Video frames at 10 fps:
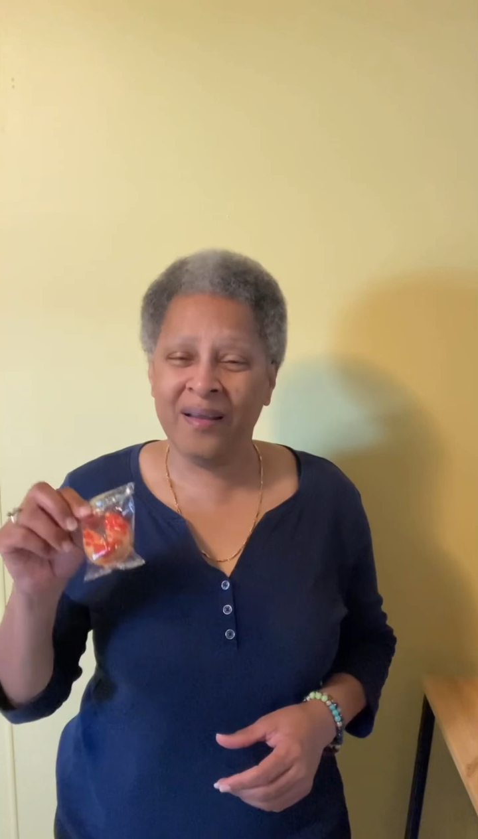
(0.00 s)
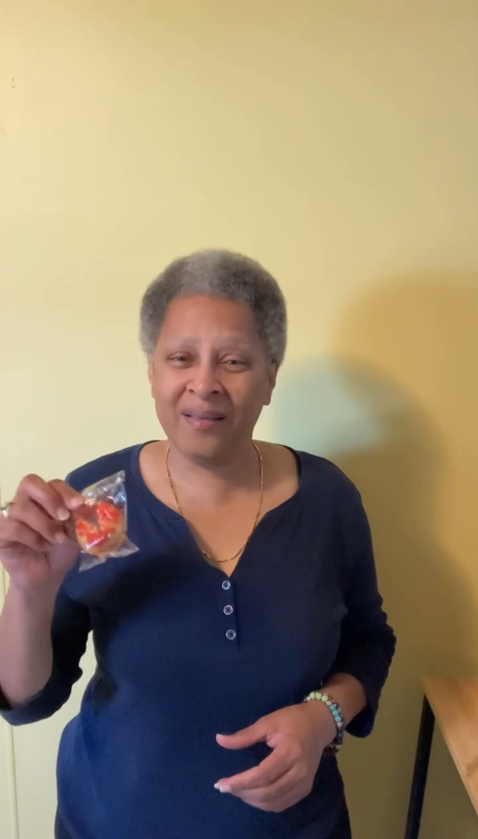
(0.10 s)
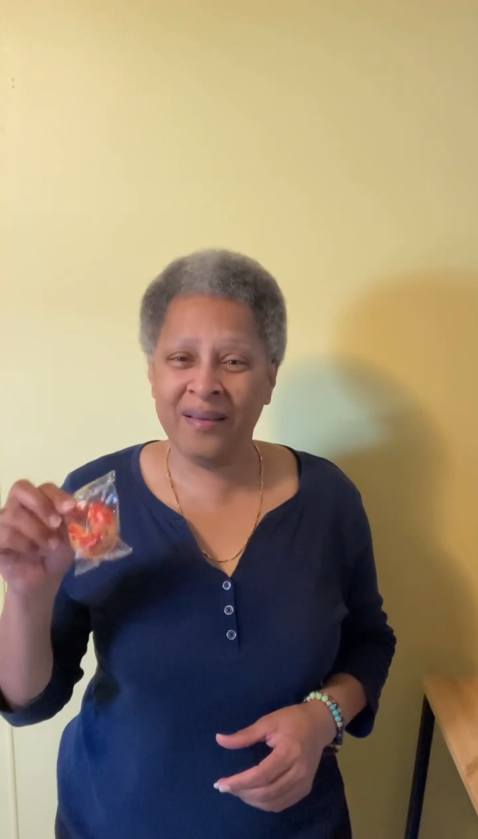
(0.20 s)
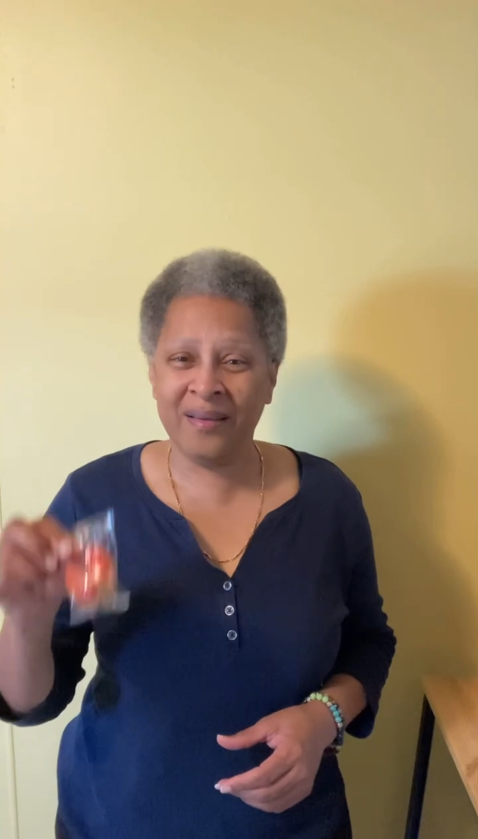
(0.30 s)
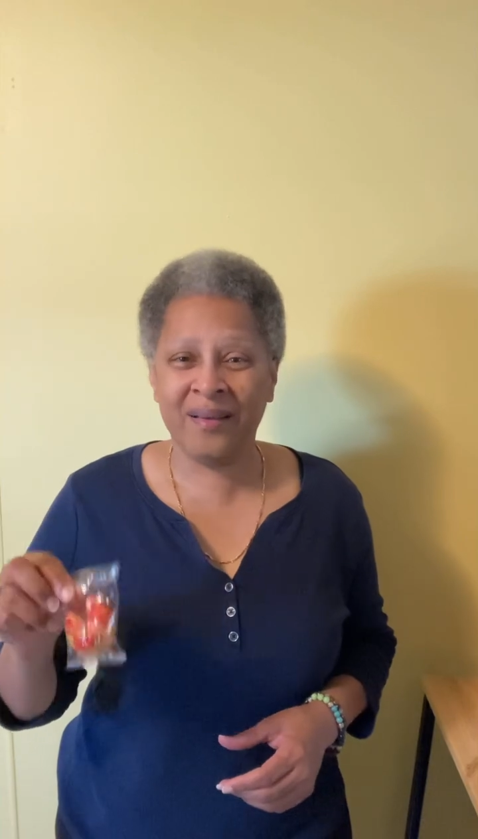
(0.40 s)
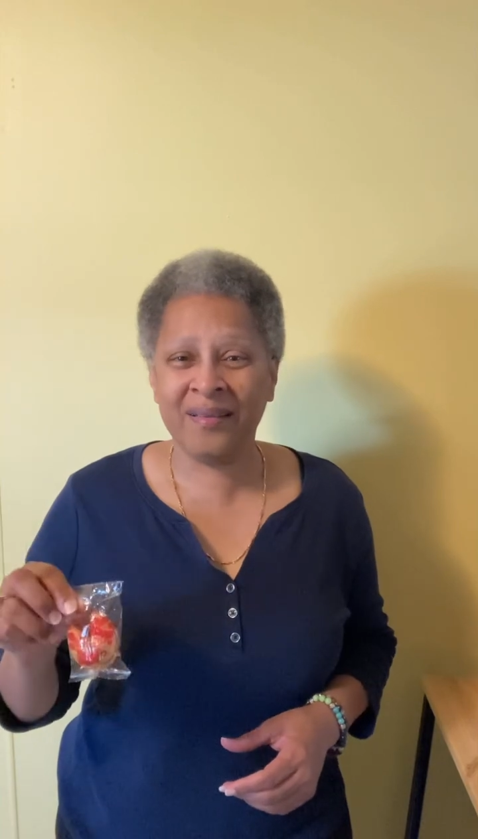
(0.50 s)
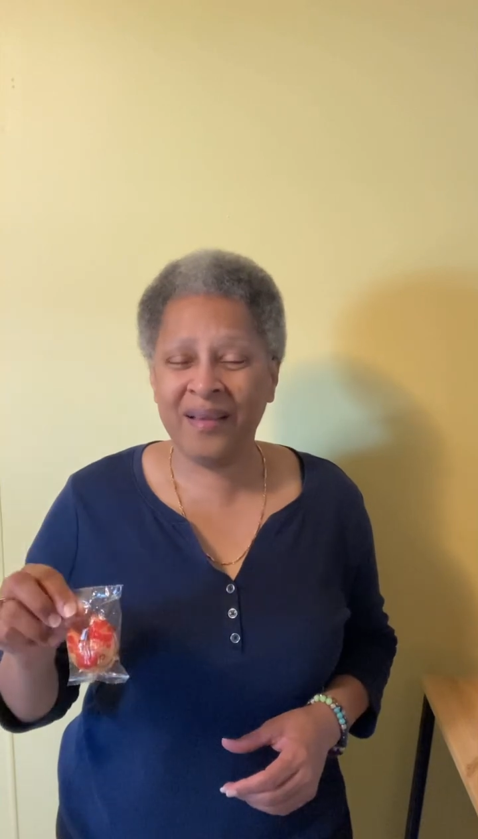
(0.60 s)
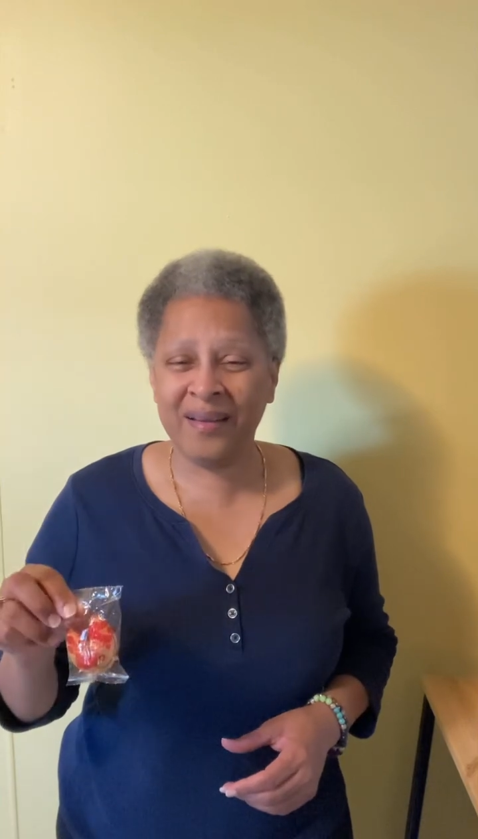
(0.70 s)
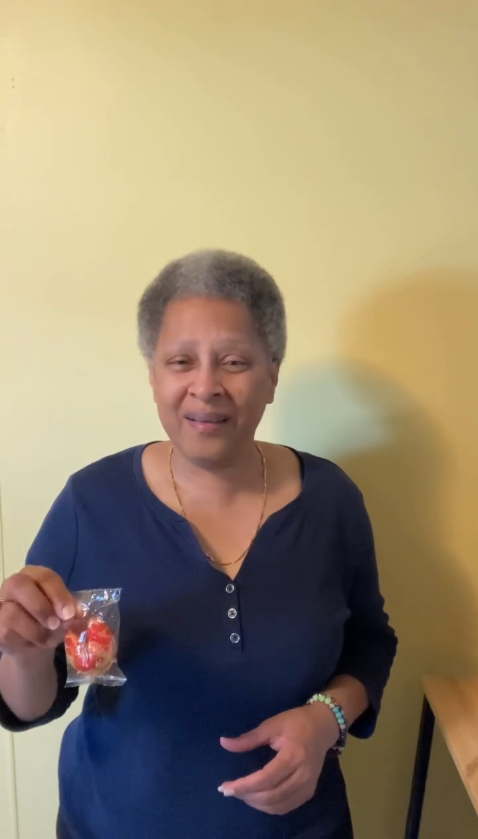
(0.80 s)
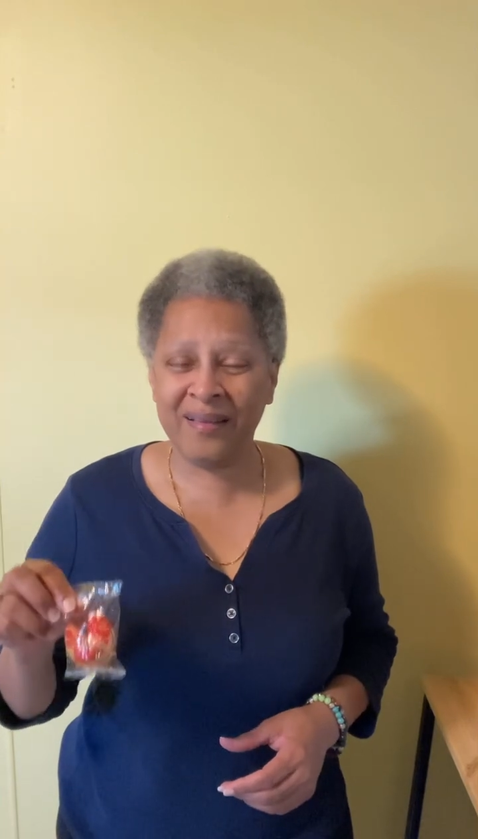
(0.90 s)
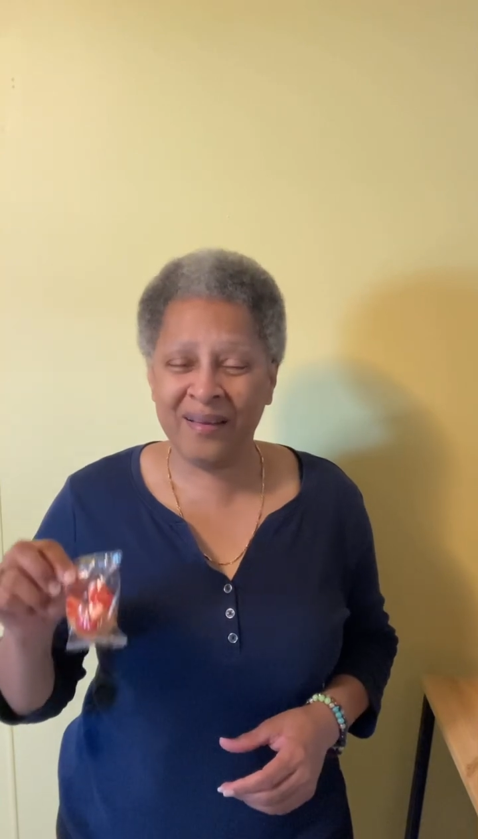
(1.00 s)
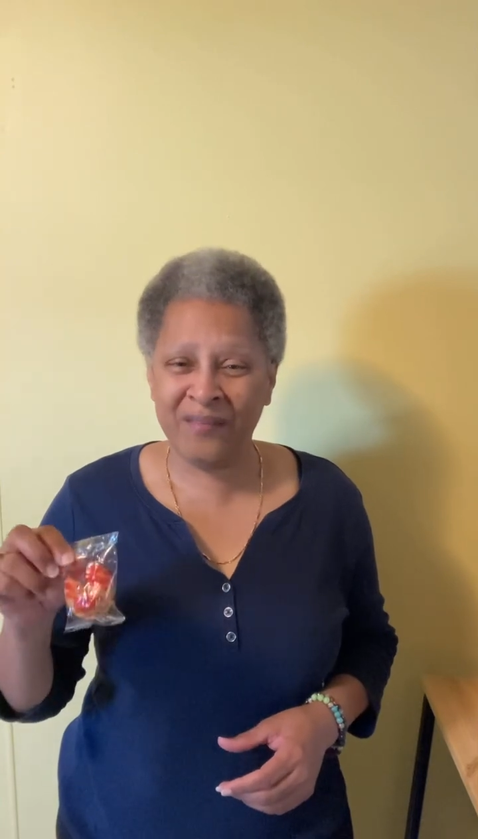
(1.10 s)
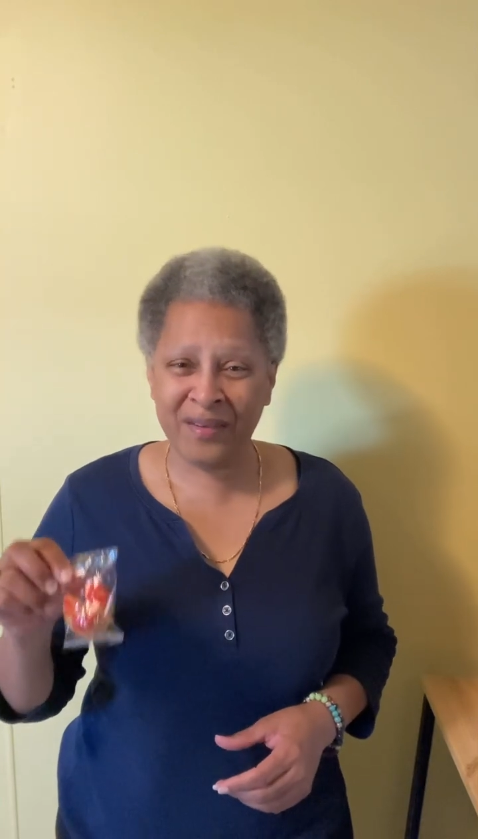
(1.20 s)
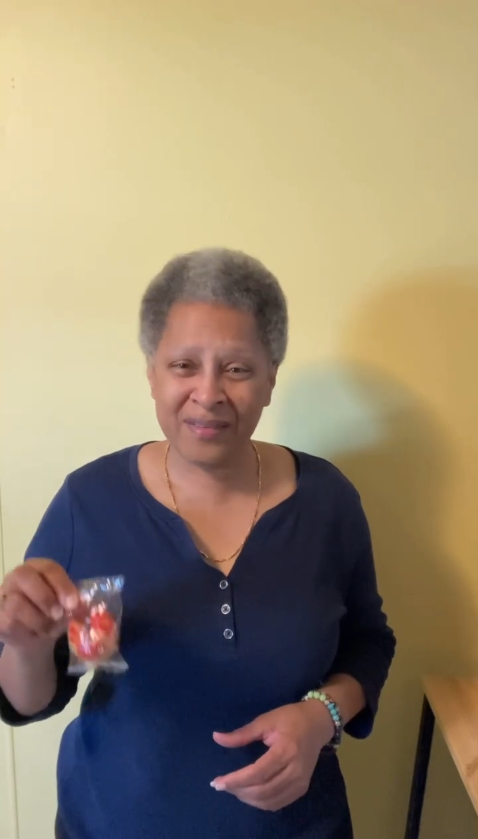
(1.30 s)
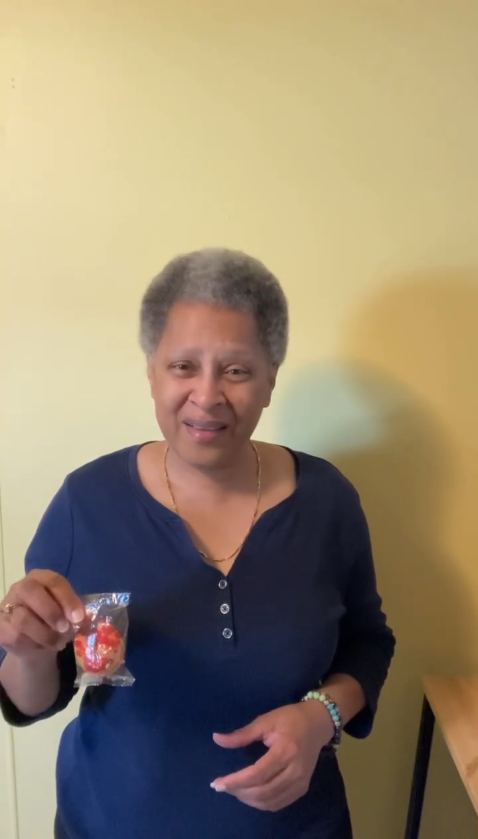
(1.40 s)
the young lady that feels